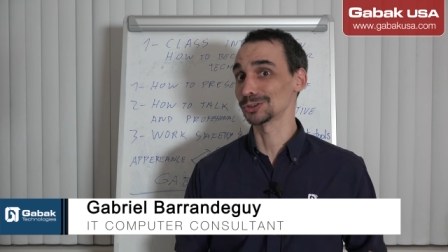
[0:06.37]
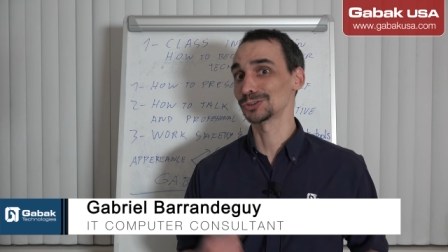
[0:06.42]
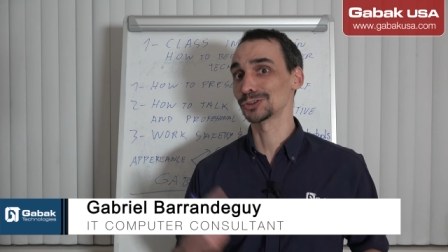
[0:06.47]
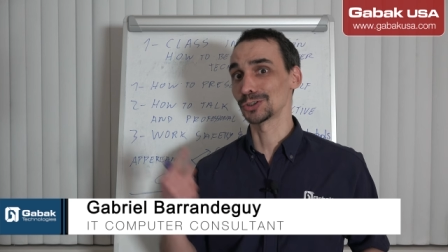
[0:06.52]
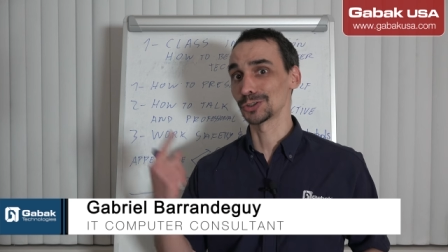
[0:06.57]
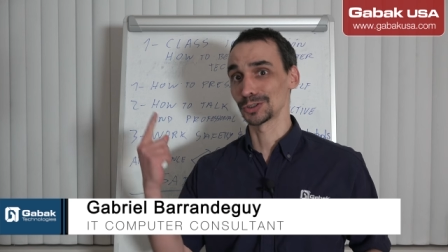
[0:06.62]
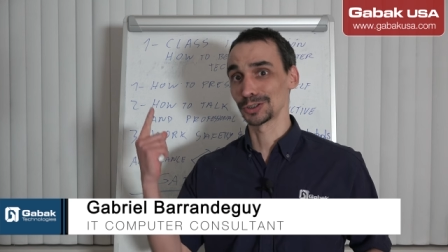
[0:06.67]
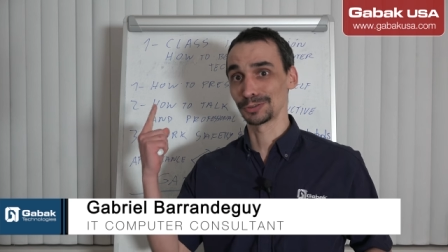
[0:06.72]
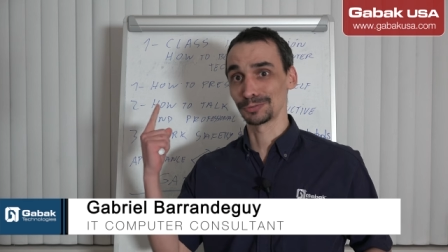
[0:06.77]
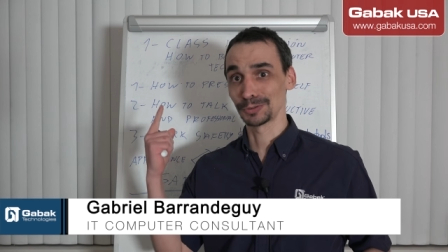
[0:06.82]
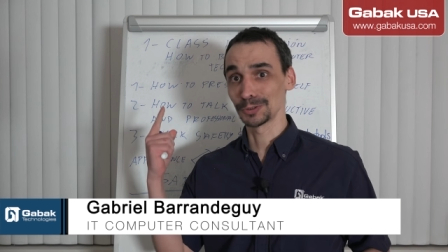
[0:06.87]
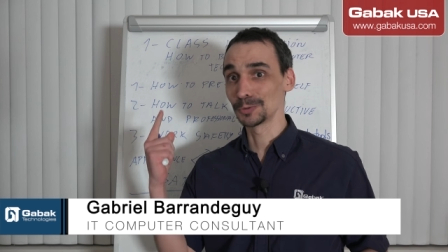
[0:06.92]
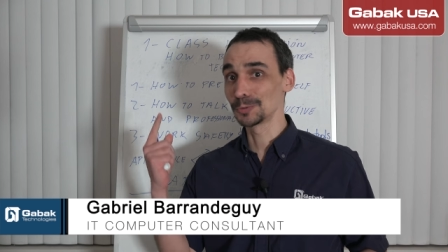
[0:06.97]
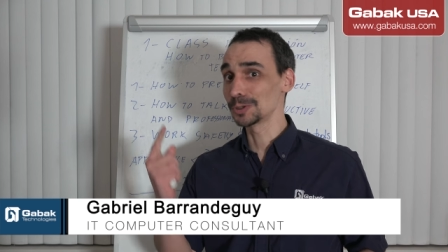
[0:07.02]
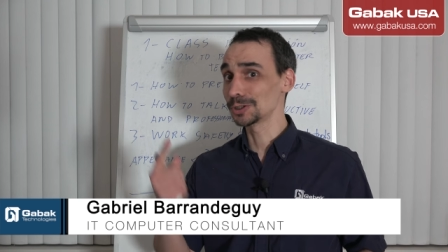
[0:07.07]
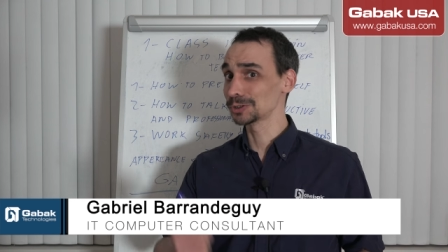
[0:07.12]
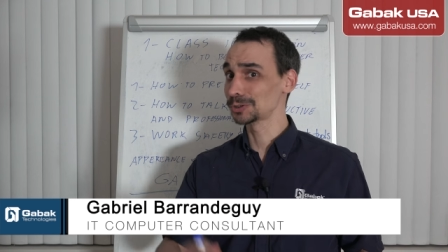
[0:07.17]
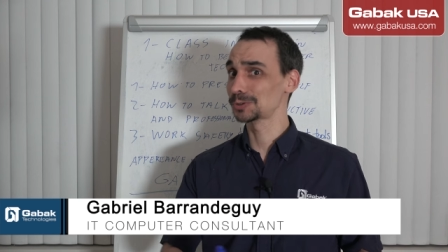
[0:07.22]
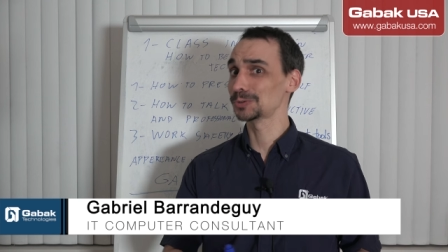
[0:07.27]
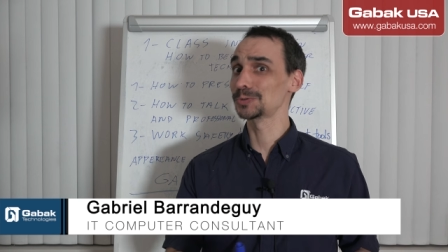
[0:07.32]
So if you
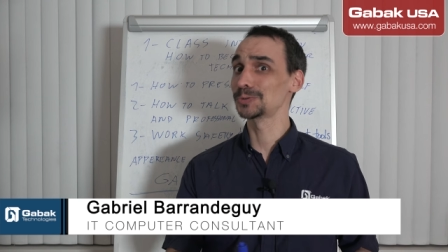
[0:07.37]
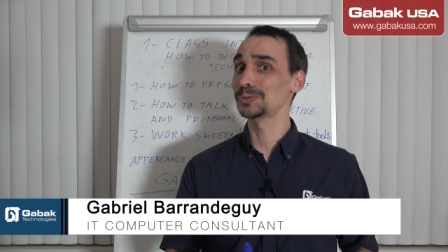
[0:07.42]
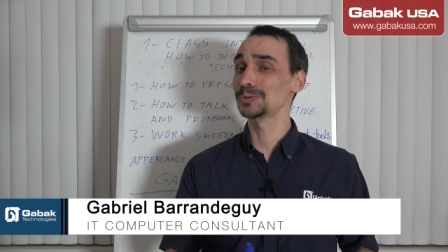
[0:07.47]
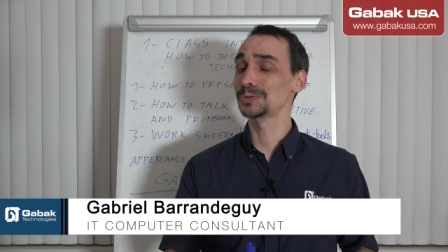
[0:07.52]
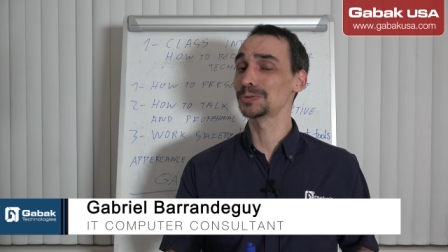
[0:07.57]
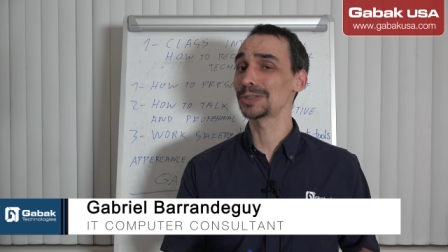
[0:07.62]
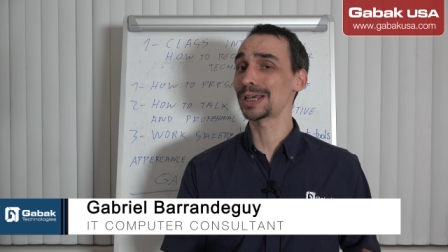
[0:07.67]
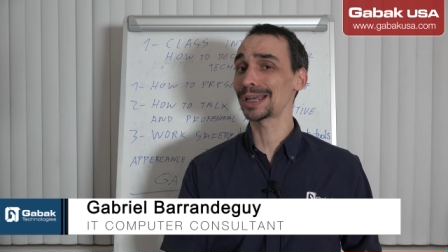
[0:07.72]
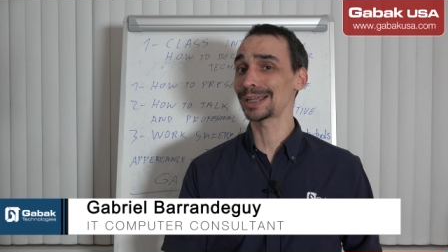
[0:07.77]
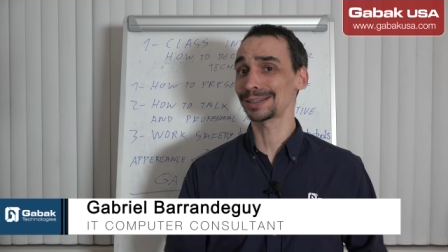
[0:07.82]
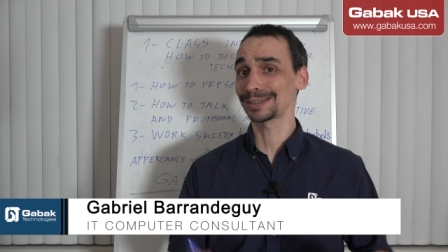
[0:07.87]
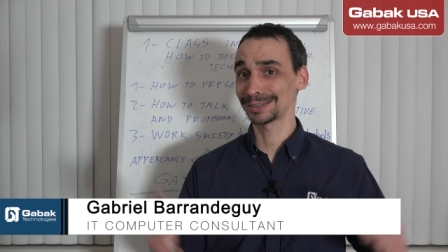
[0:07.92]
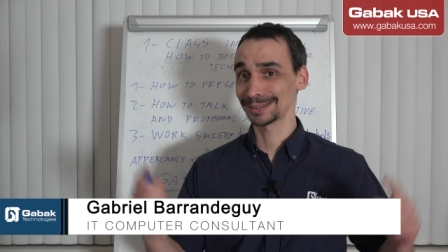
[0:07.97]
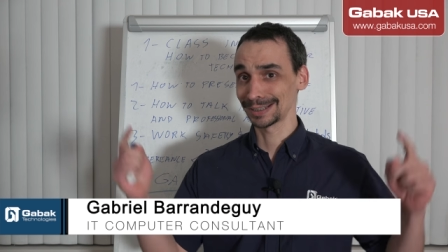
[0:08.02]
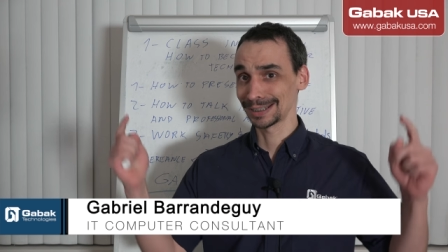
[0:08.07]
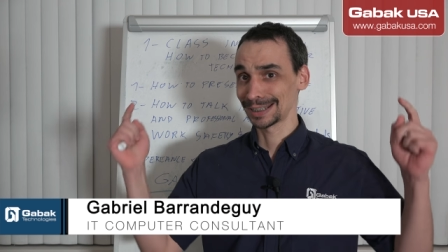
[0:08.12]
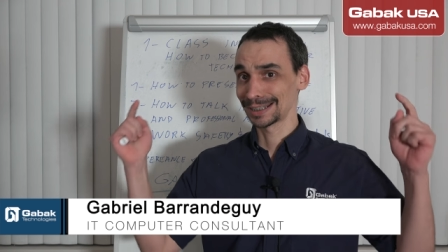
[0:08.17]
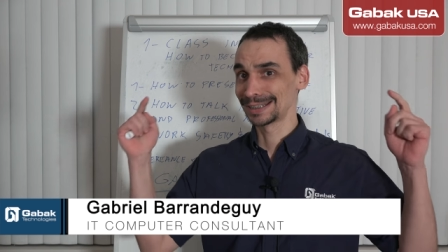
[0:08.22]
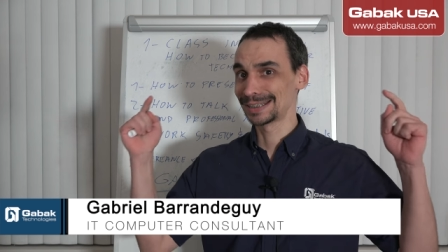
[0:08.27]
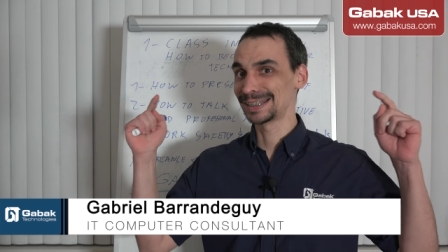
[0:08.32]
want to do that,
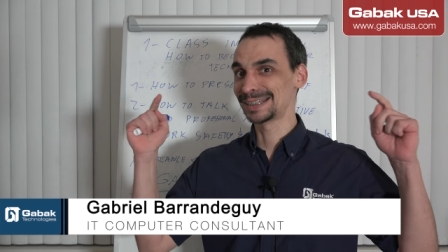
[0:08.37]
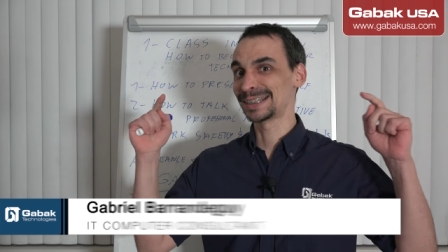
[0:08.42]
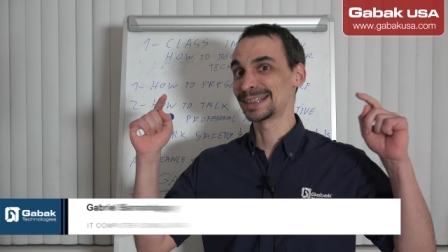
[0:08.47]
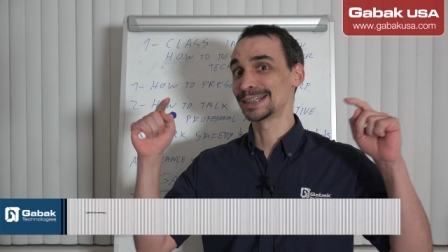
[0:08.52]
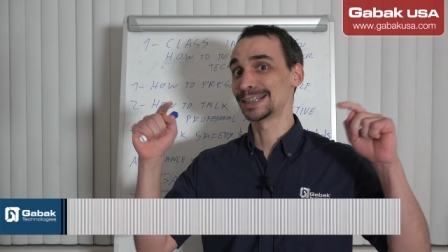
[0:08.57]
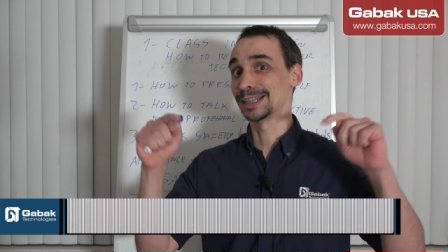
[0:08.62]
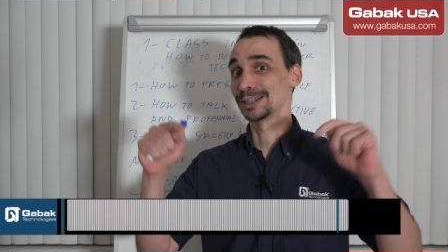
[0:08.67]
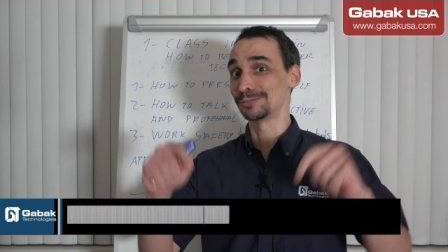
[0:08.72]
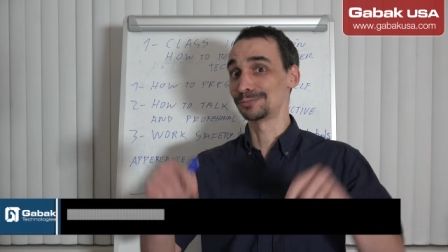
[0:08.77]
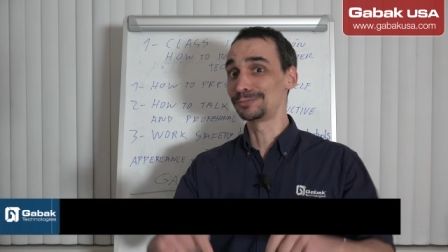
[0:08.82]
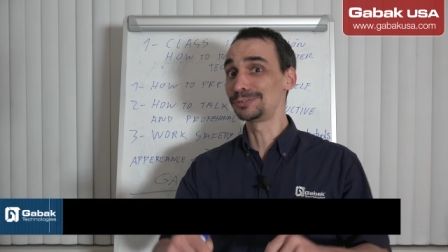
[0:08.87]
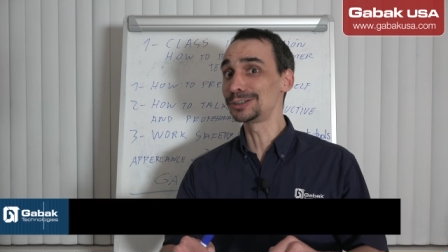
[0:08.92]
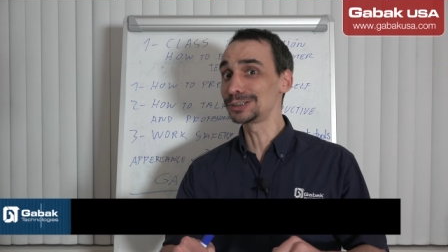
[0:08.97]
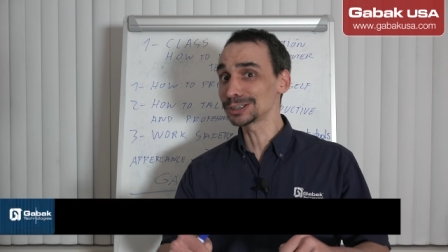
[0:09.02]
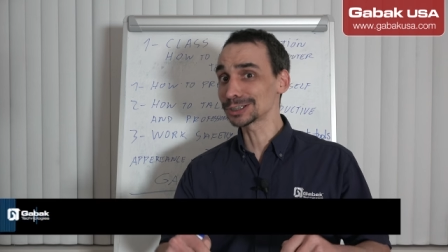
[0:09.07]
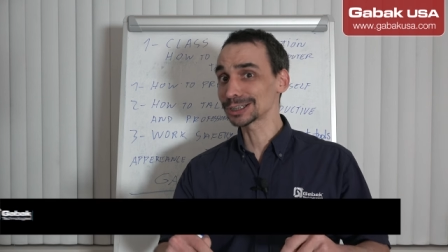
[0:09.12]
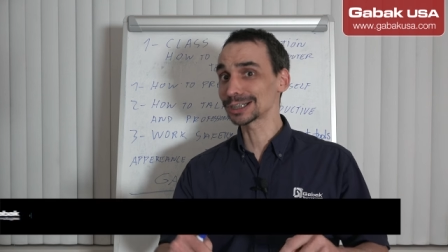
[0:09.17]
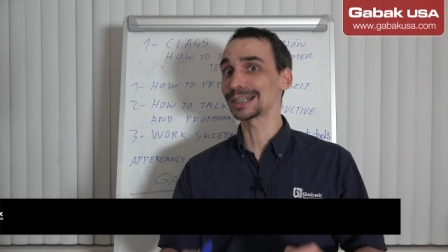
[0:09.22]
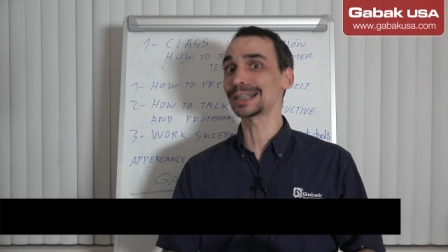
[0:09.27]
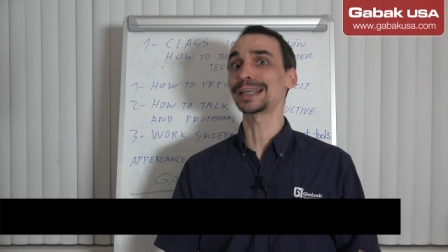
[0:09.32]
this is the
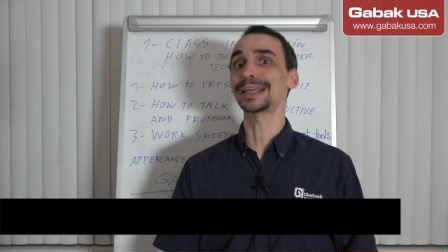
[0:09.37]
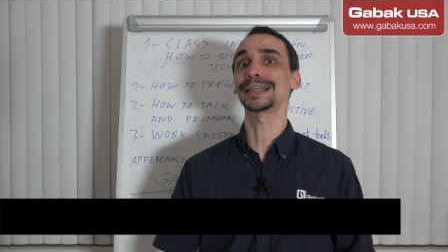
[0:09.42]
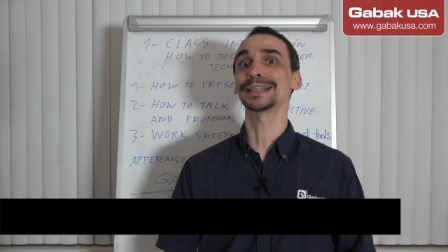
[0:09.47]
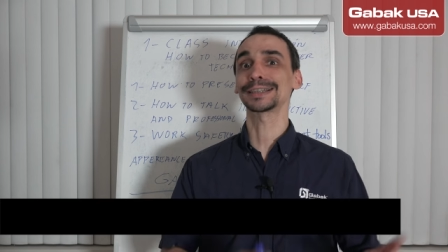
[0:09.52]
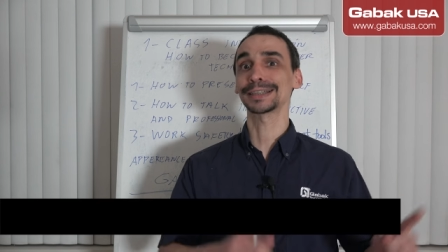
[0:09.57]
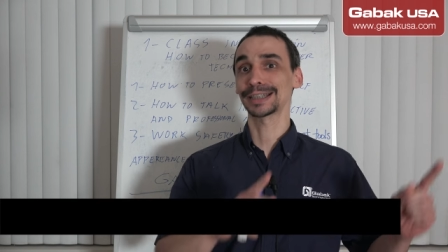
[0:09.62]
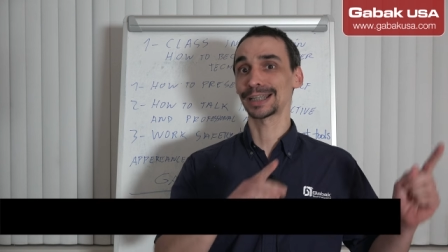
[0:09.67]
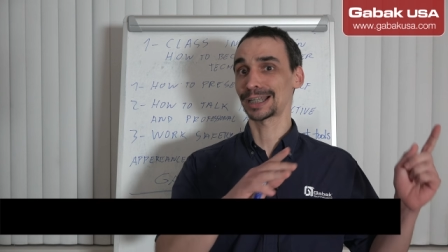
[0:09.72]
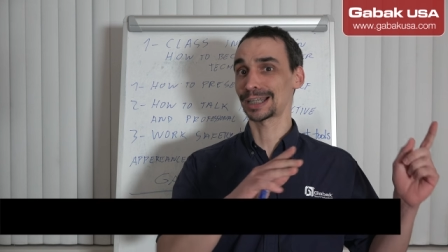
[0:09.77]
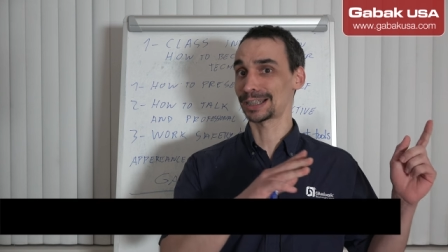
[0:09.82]
first class.